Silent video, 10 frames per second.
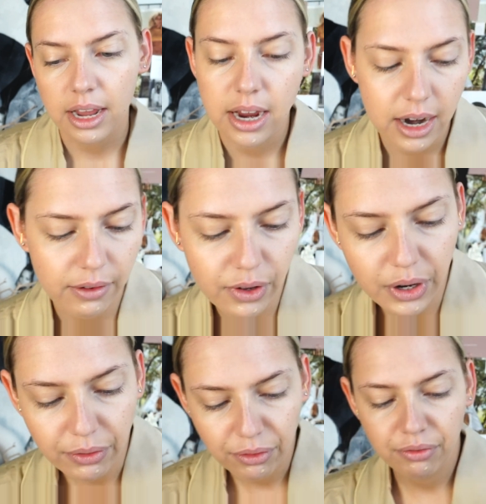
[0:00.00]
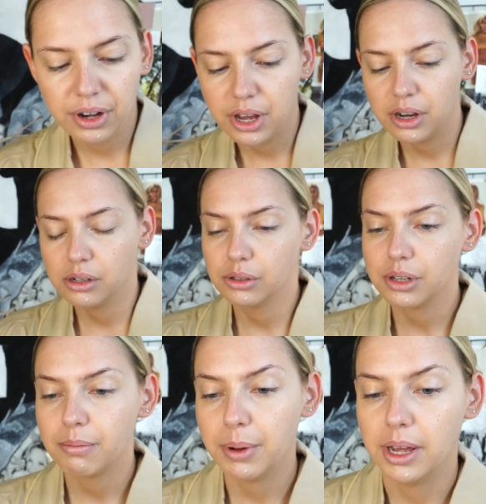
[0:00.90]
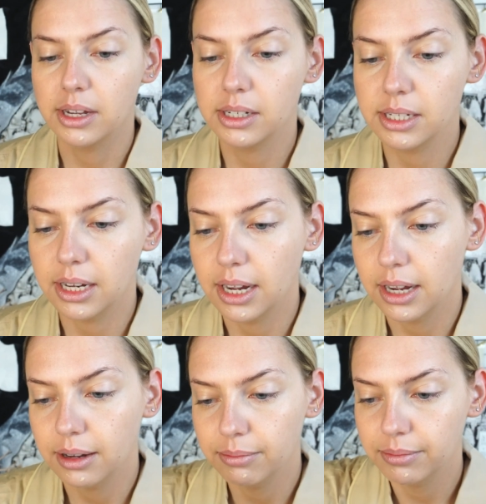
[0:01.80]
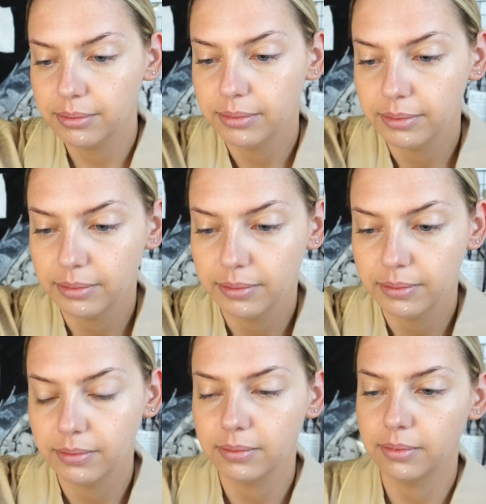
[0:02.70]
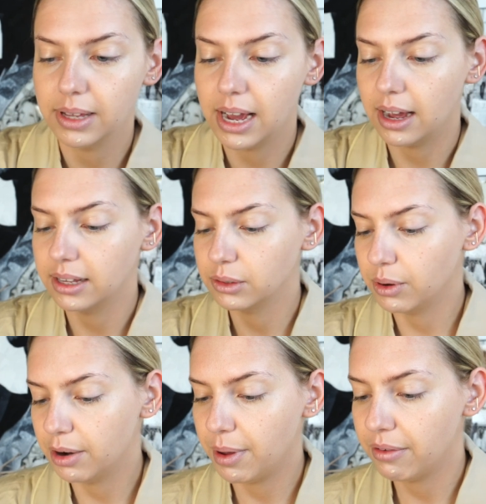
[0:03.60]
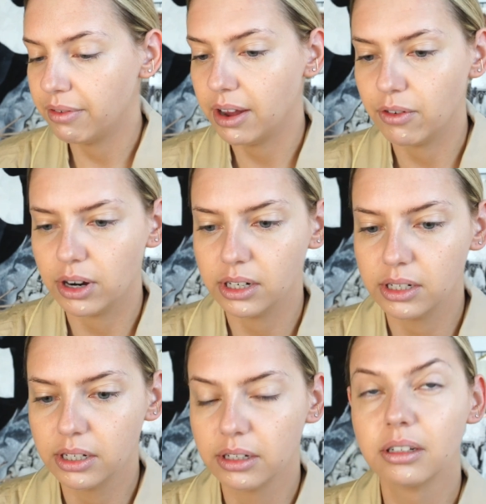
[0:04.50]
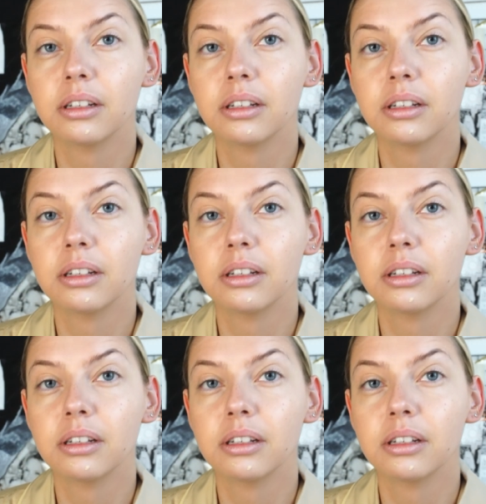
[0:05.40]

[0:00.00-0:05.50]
in a few different videos, but yeah, it's one of my favorite